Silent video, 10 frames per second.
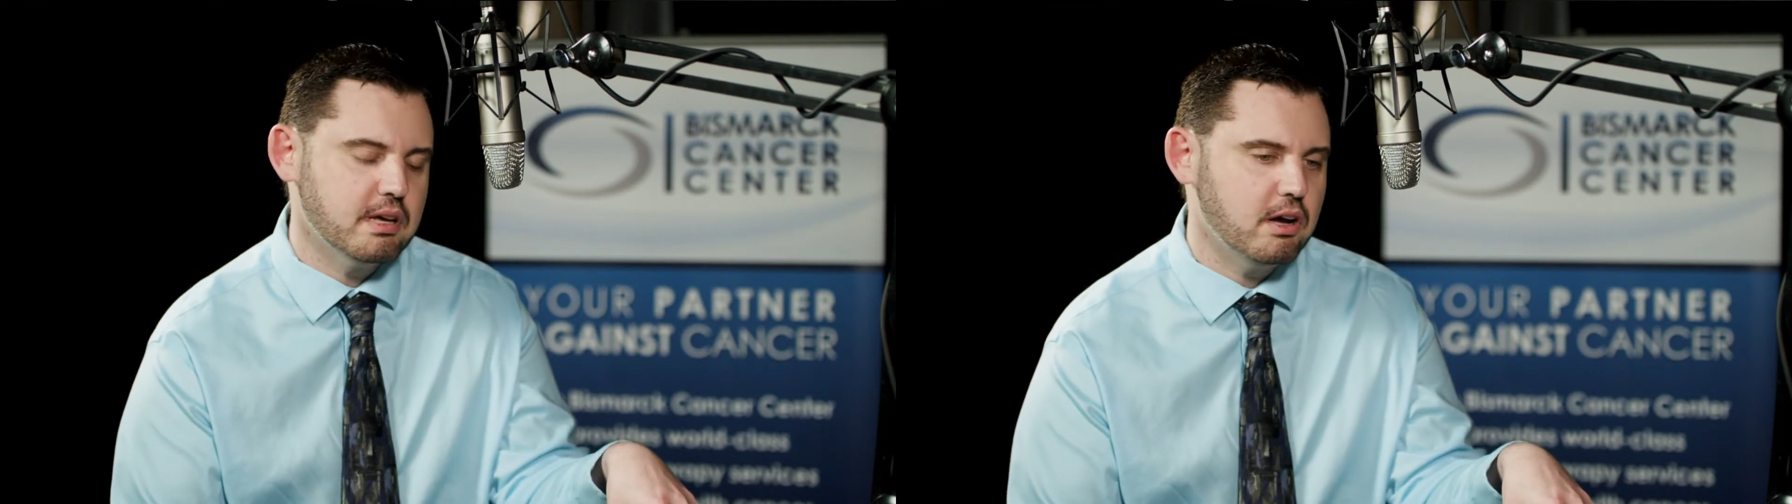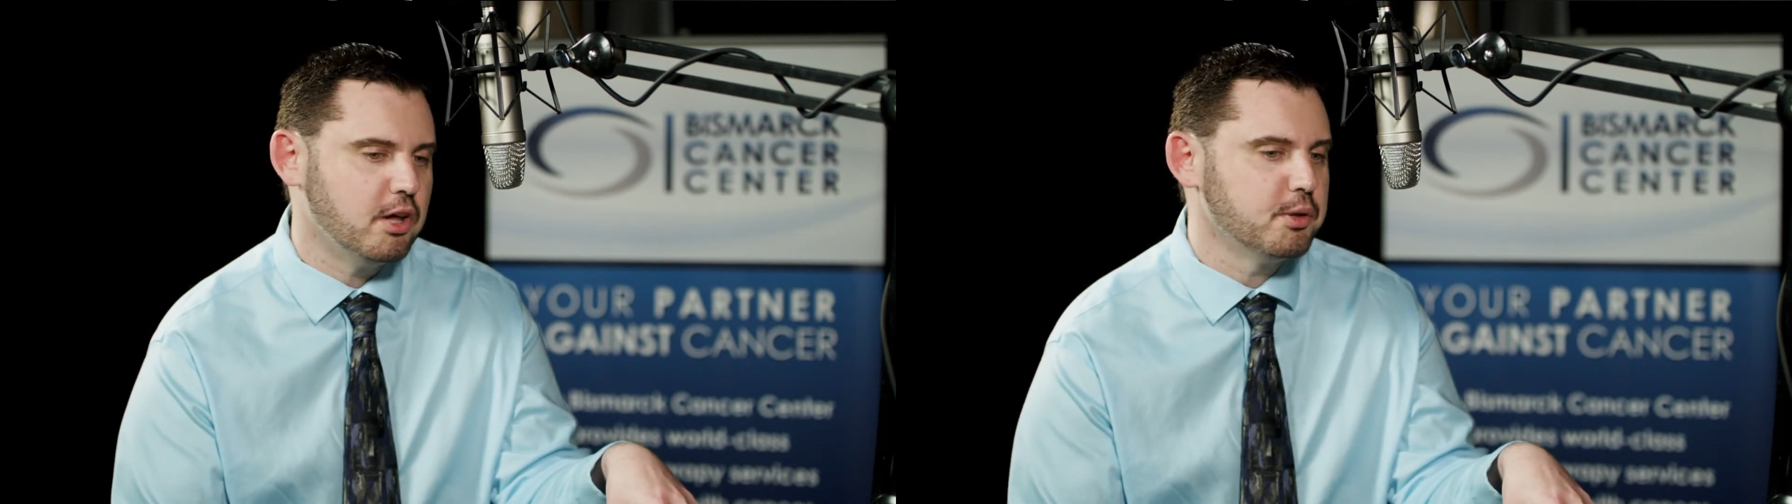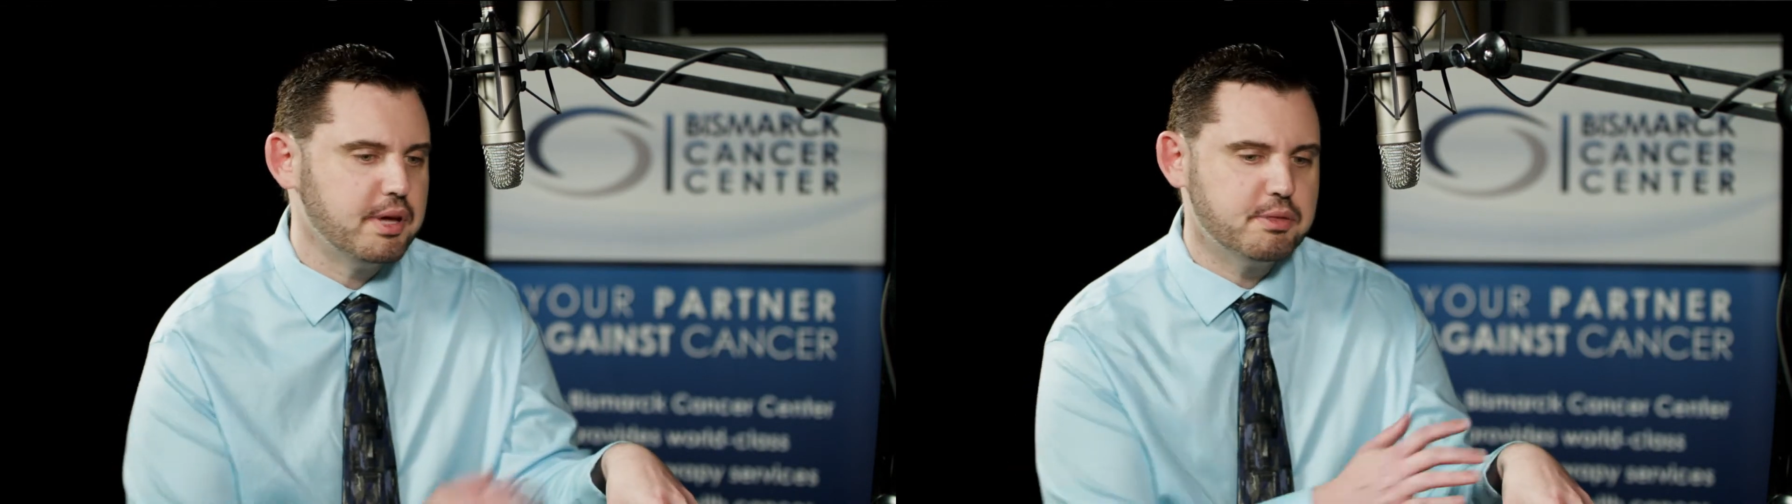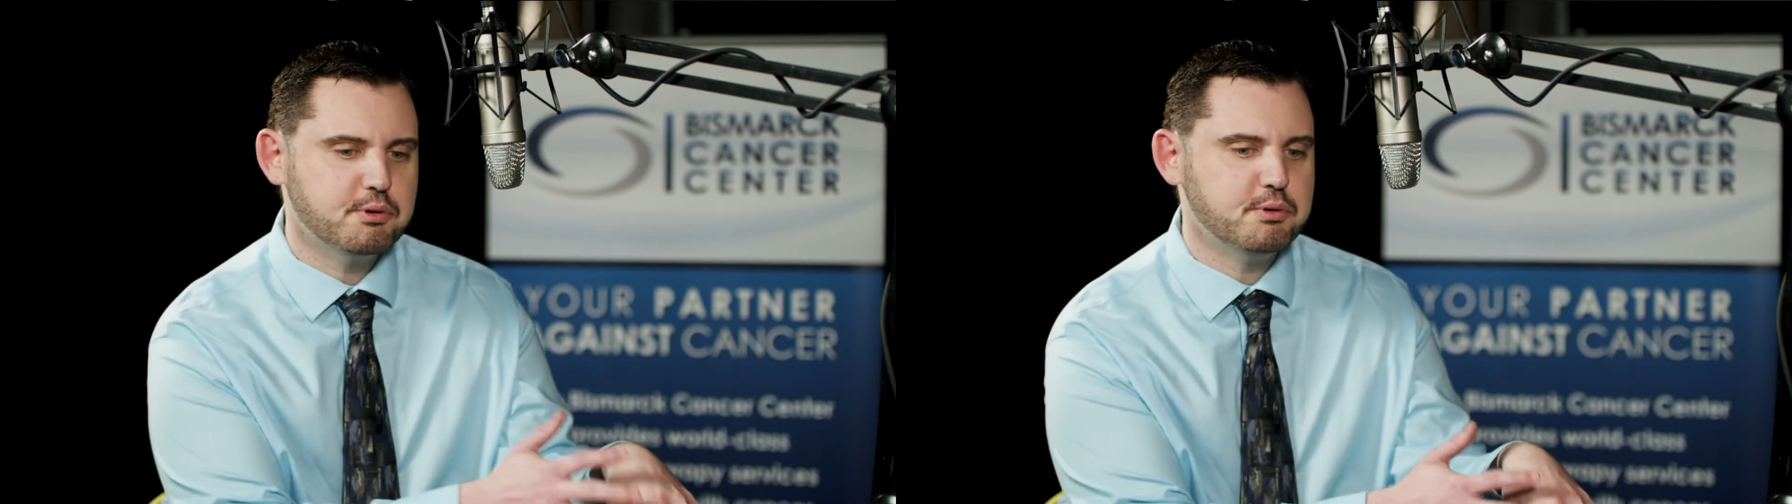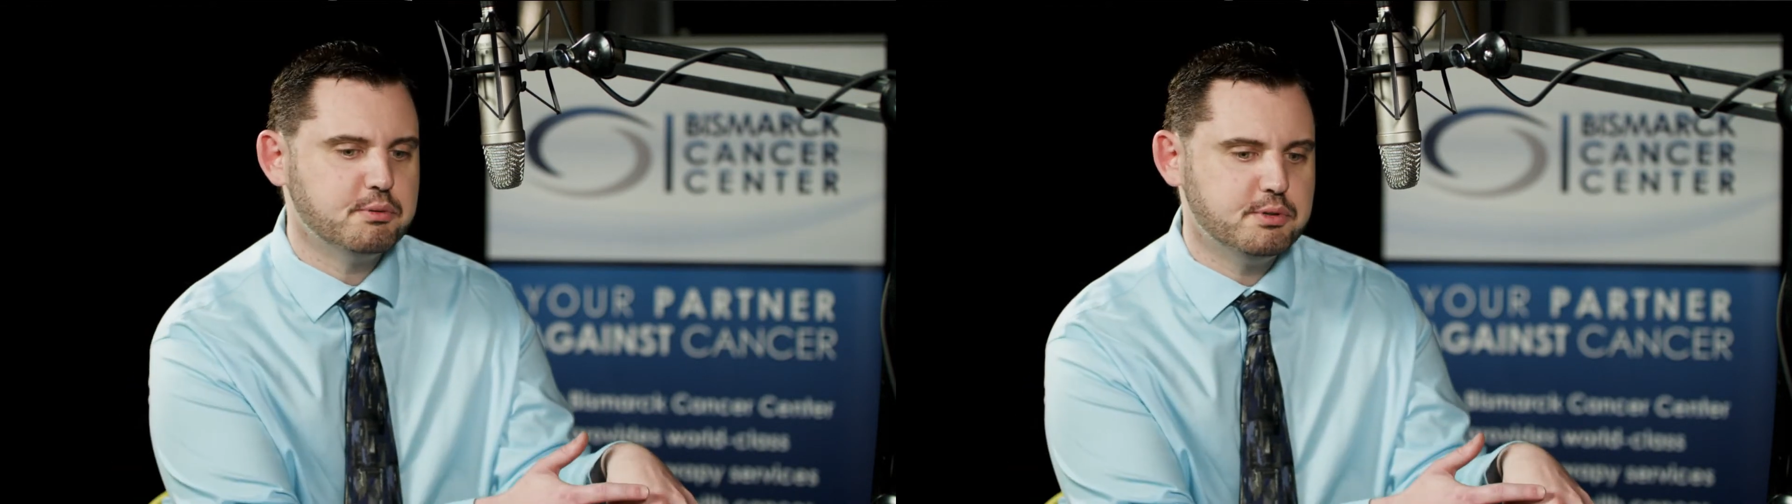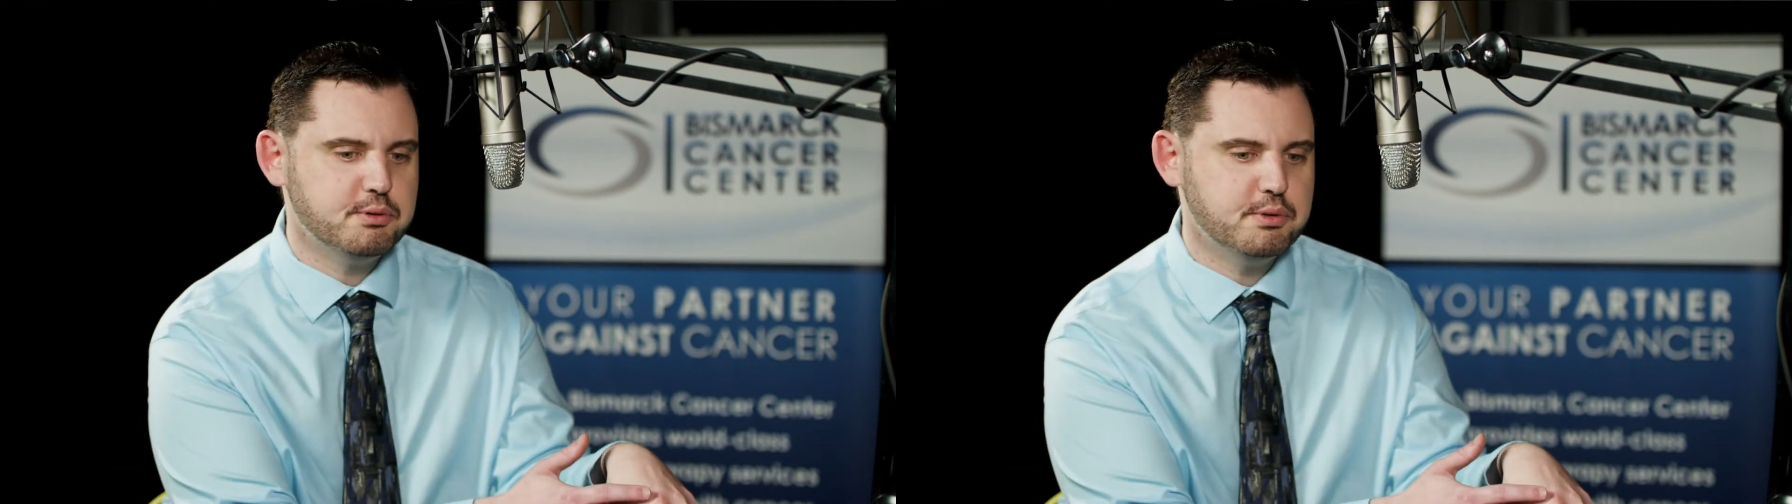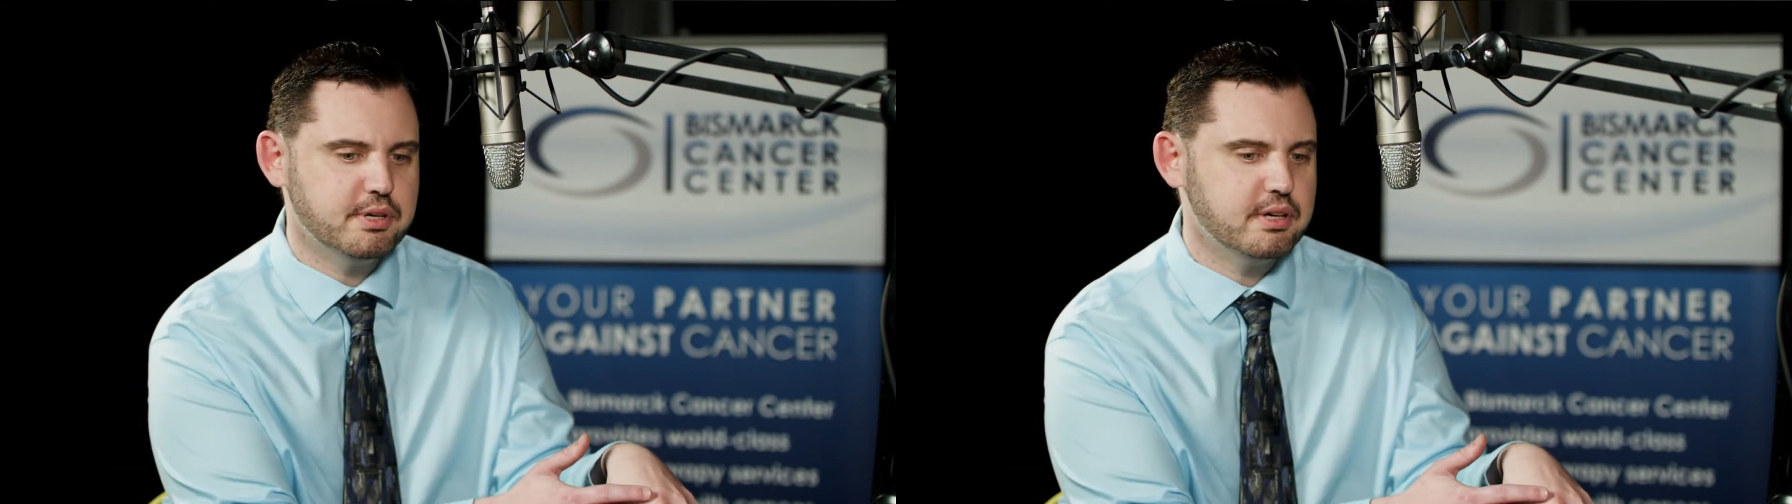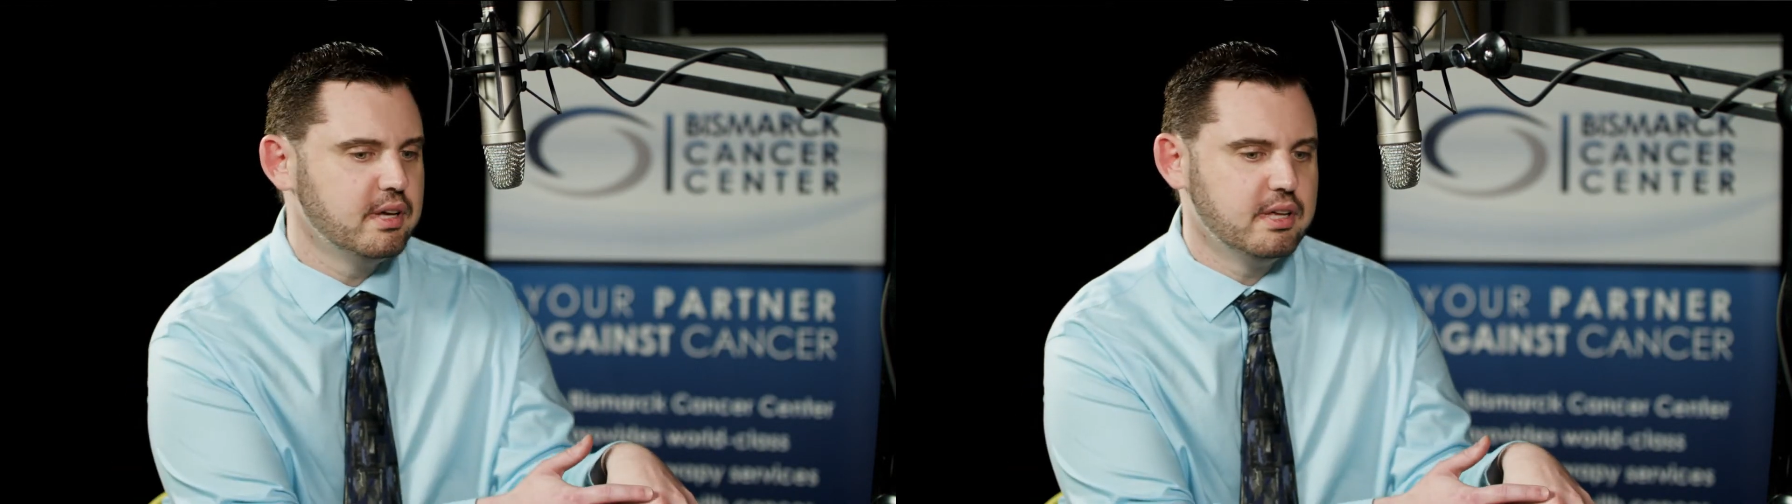all the way through to the